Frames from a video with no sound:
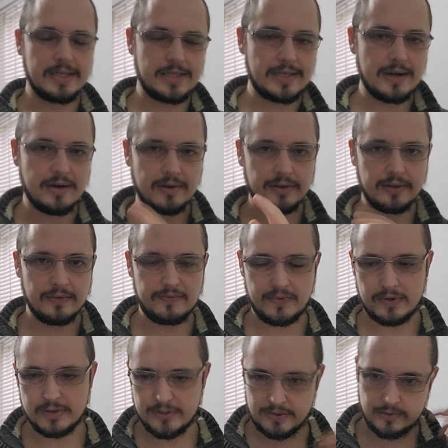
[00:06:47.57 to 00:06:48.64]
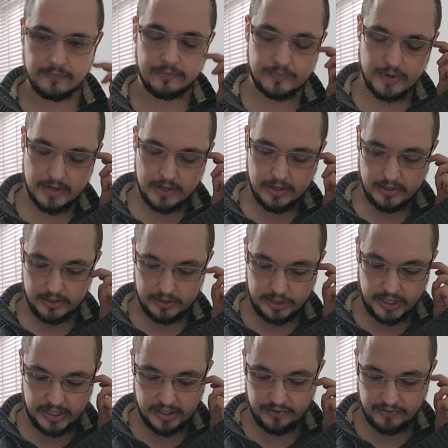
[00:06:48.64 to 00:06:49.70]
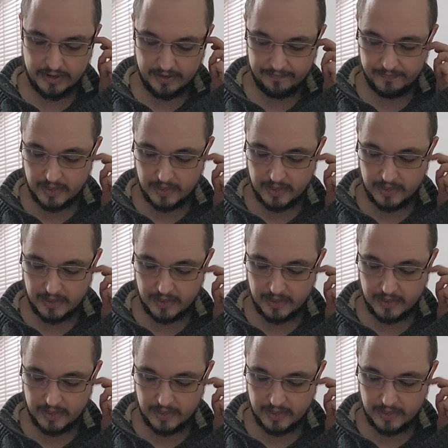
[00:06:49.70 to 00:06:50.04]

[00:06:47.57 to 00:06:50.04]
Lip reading: starting the 1st of January.